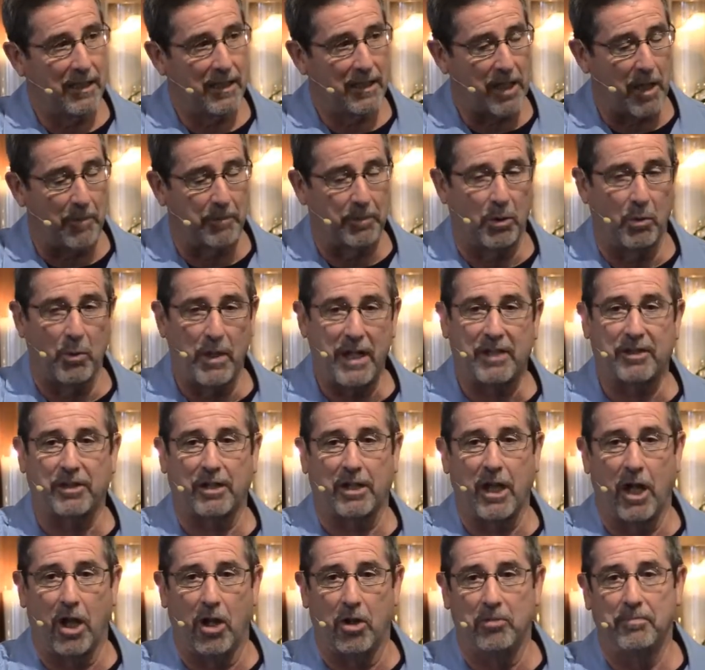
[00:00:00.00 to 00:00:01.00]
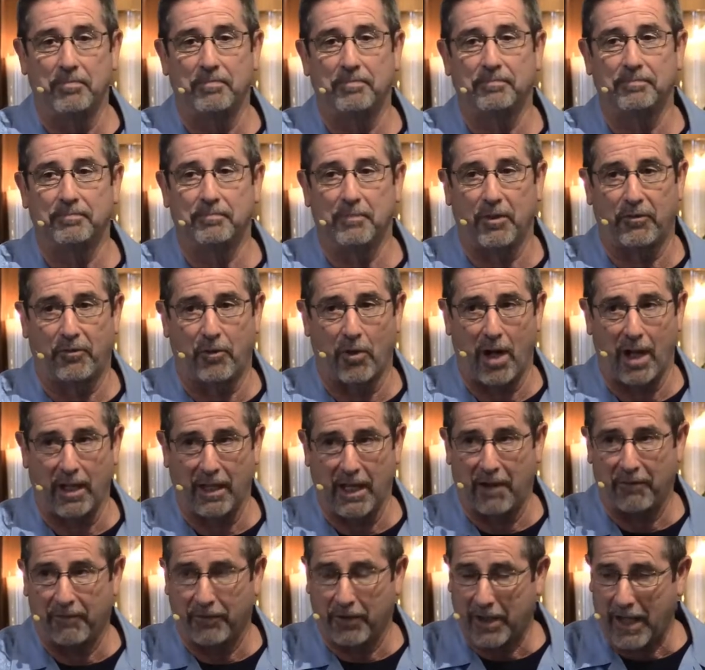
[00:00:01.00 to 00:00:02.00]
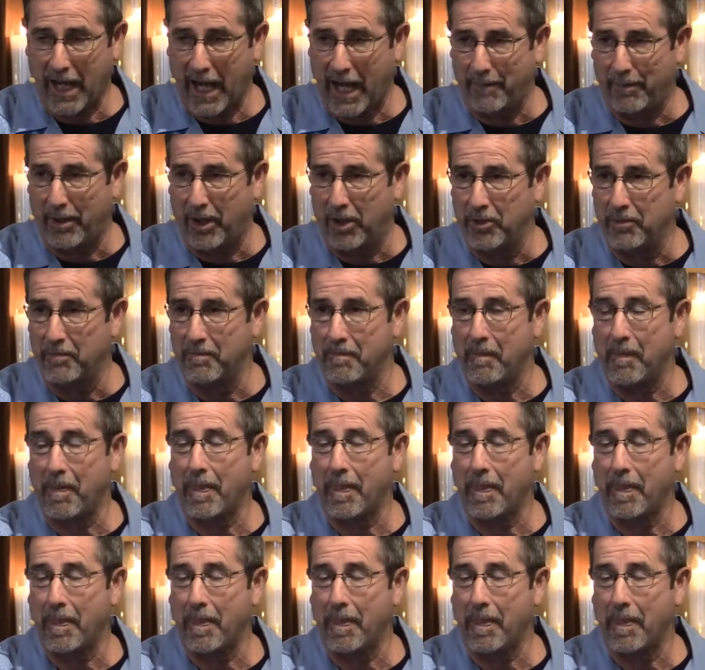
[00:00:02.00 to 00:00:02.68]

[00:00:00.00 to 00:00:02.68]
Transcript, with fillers: couple of weeks ago, before I left for Cabo,